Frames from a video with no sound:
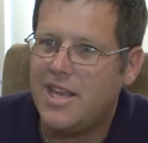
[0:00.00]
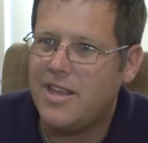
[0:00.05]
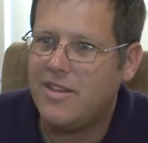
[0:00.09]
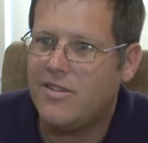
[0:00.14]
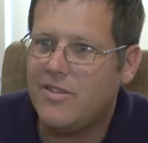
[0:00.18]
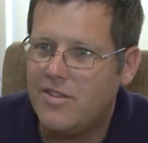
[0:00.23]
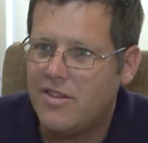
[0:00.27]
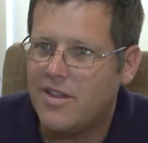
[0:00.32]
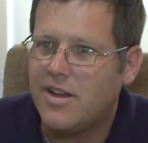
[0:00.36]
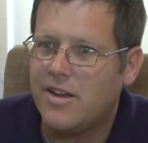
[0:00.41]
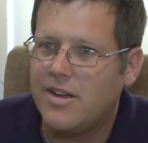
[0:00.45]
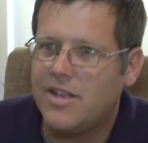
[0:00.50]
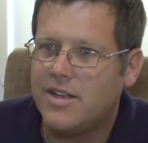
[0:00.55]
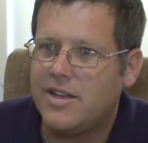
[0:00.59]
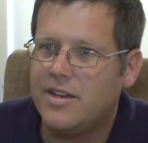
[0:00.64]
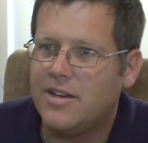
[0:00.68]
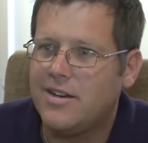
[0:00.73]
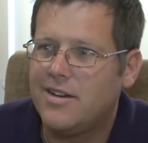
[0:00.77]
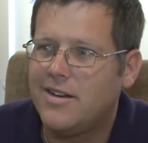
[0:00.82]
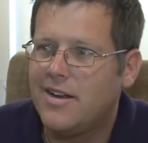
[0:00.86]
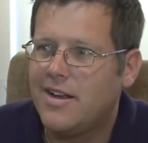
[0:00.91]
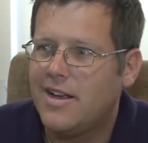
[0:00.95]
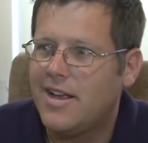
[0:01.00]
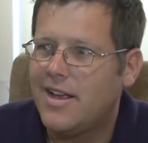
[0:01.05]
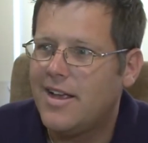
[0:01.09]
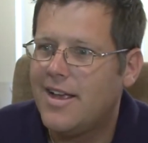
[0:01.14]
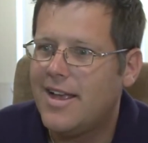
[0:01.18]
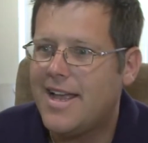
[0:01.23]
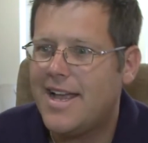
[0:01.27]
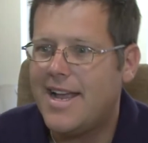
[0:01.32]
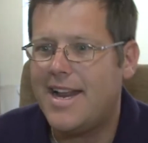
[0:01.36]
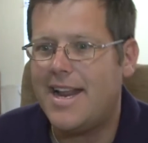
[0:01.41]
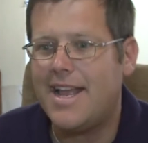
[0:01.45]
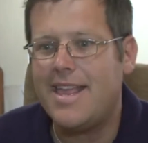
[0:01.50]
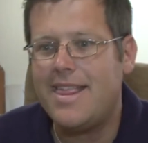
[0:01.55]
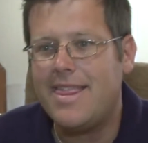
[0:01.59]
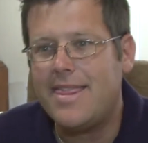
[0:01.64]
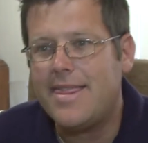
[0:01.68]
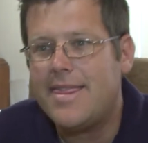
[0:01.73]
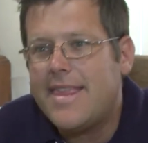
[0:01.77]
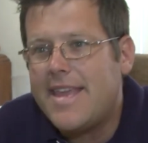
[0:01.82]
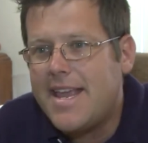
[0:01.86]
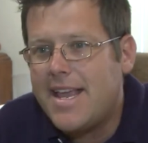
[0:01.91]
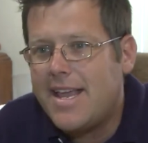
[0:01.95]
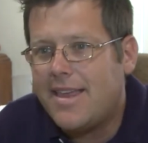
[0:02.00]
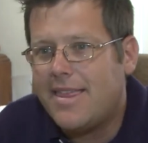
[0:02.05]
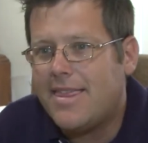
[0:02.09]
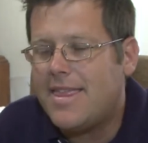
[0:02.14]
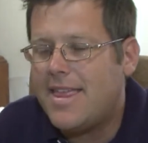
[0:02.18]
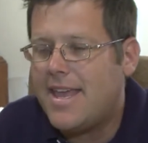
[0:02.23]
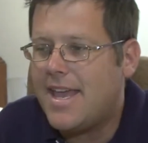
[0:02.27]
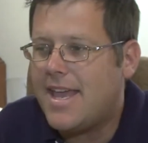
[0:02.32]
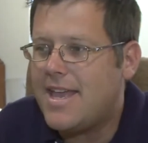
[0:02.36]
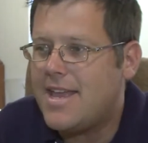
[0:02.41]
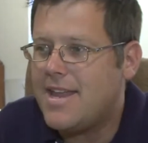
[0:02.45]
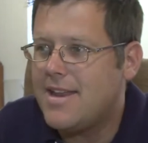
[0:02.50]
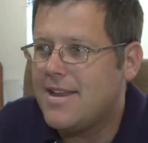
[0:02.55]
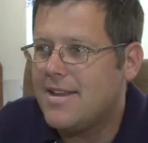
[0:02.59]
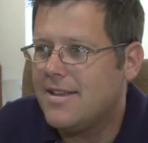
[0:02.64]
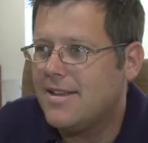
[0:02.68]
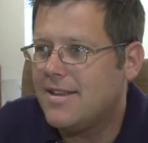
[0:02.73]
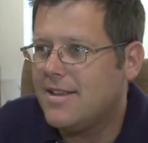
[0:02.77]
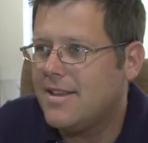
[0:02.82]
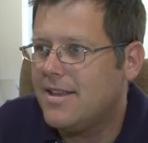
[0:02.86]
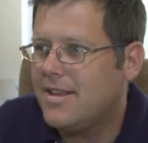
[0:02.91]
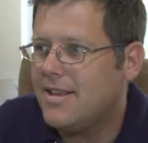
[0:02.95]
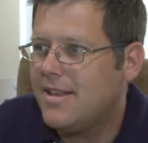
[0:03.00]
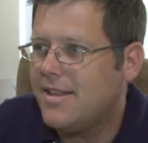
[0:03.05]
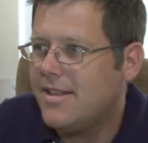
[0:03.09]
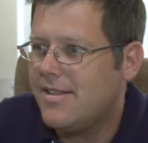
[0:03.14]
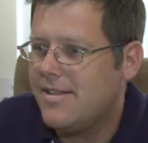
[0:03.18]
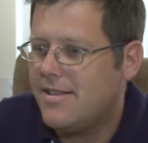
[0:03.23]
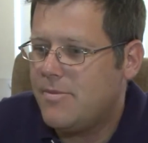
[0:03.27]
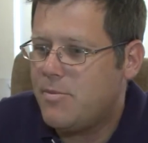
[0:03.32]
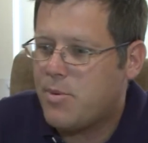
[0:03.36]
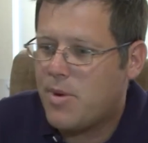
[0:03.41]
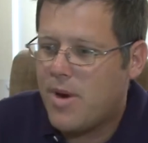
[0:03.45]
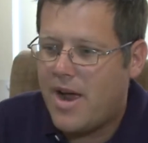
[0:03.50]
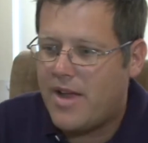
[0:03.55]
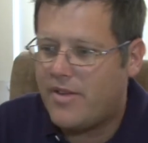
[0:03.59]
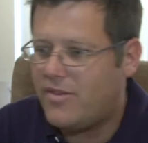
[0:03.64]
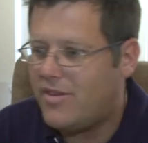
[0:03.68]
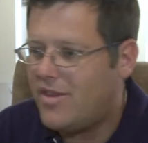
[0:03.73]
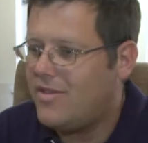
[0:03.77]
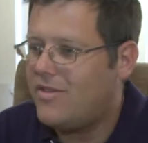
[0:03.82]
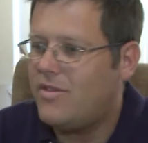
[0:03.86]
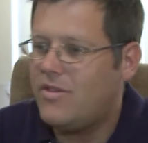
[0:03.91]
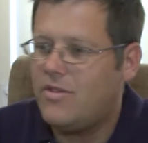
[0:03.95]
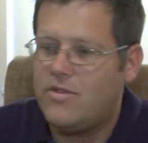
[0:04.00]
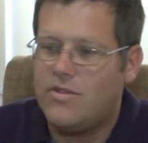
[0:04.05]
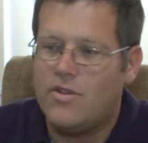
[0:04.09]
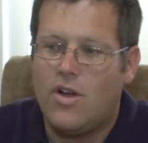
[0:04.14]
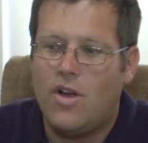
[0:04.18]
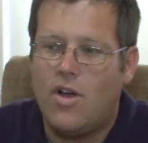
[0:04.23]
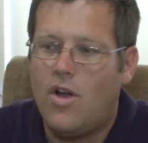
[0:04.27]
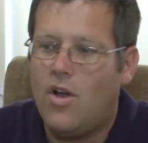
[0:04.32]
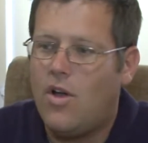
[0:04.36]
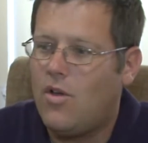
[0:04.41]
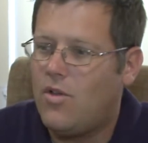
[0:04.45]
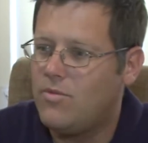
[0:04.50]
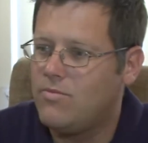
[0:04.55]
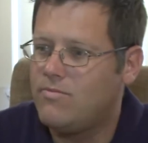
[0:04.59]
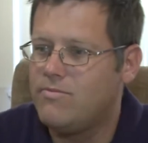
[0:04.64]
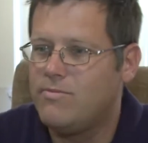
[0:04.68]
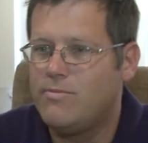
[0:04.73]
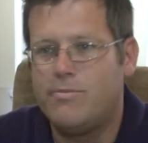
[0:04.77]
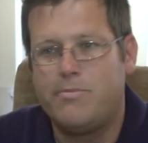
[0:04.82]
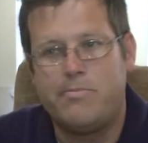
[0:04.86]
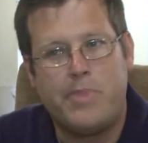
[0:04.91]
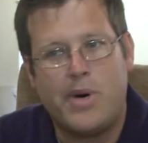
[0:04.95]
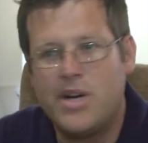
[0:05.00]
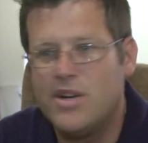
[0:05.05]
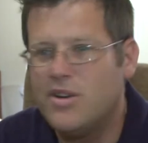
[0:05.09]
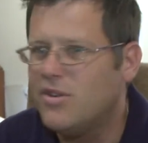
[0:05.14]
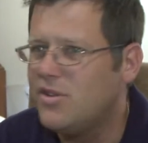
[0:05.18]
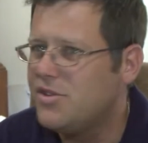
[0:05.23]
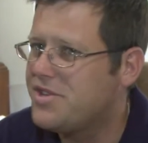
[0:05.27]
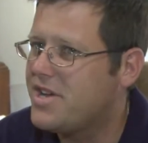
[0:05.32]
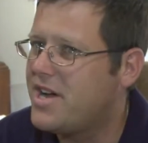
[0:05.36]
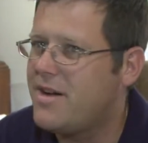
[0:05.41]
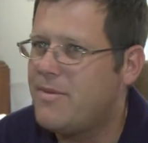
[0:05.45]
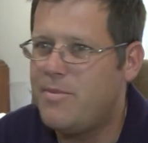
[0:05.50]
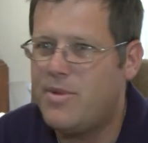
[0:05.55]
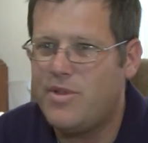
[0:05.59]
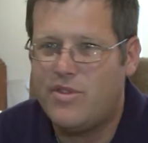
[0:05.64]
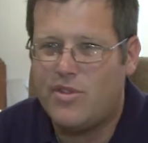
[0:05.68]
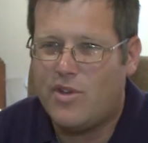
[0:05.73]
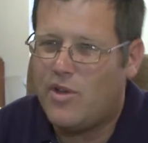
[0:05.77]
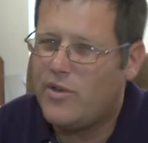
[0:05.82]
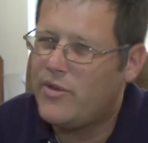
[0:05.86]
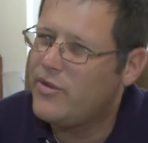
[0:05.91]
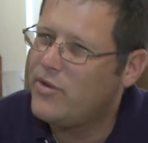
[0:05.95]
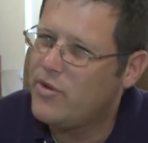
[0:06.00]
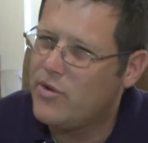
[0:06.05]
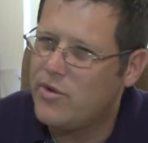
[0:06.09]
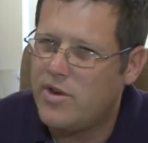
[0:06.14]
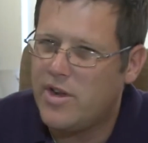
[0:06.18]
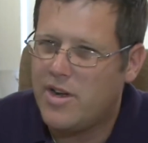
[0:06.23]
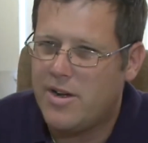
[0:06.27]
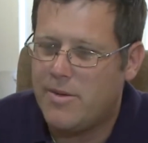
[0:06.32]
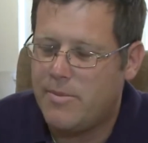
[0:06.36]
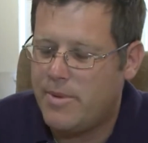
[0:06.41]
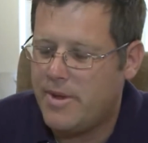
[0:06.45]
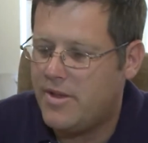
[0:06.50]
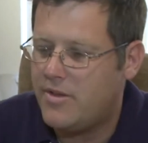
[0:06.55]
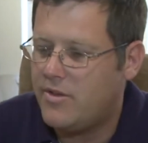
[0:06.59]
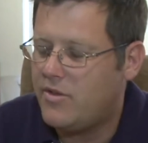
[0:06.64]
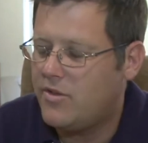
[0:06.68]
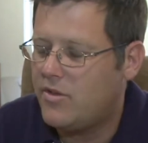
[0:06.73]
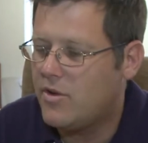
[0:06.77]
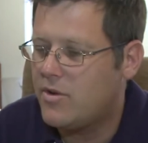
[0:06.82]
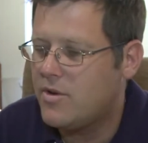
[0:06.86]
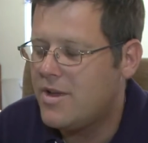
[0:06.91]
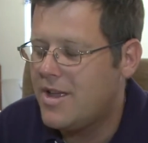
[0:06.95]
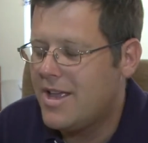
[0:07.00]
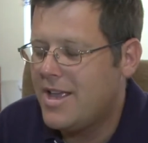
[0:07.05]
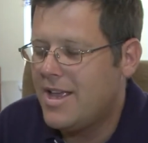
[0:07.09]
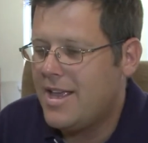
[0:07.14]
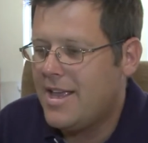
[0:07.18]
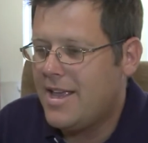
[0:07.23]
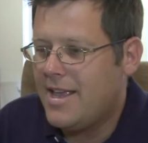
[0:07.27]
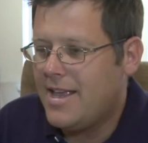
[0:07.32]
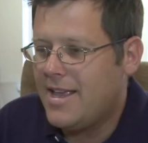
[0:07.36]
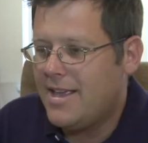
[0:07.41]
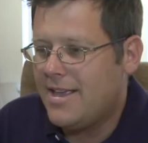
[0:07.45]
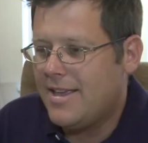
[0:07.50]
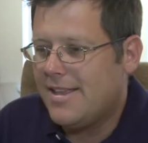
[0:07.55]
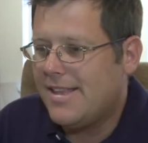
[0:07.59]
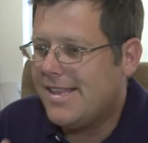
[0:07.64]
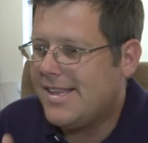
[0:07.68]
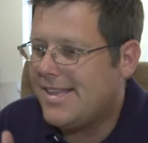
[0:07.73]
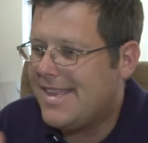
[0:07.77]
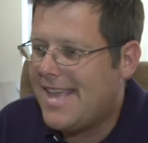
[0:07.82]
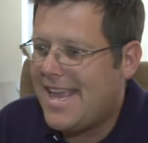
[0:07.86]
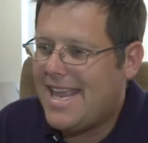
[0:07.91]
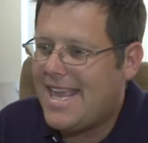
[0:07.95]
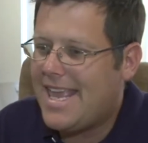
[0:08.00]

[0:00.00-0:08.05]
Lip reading: gets done, and I think that the process is all bungled up, it's all screwed up, and so they